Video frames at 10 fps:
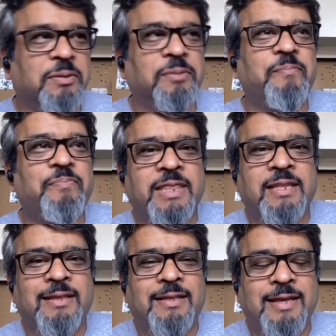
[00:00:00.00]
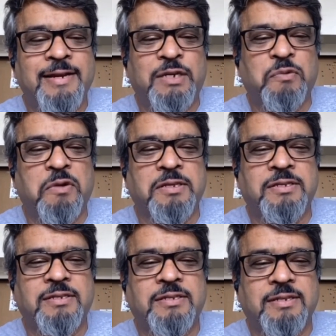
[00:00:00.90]
it
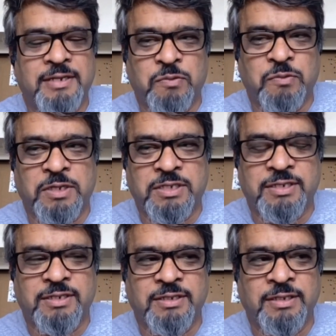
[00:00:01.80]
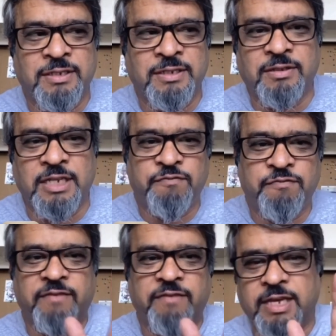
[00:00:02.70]
was these five things:
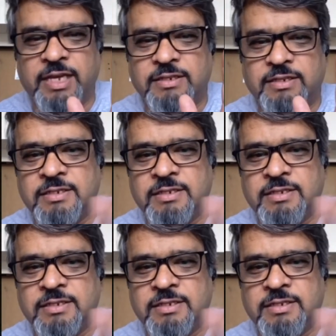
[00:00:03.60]
CERQT,